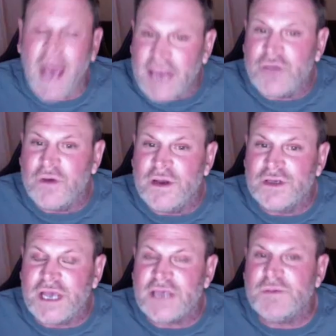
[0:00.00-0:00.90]
accurate
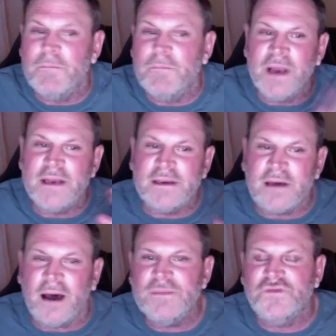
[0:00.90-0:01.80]
assessment, but it
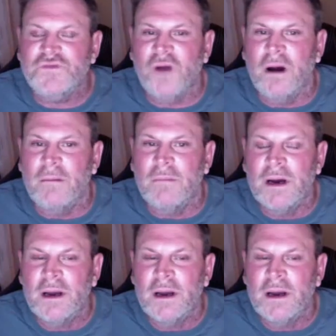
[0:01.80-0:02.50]
comes from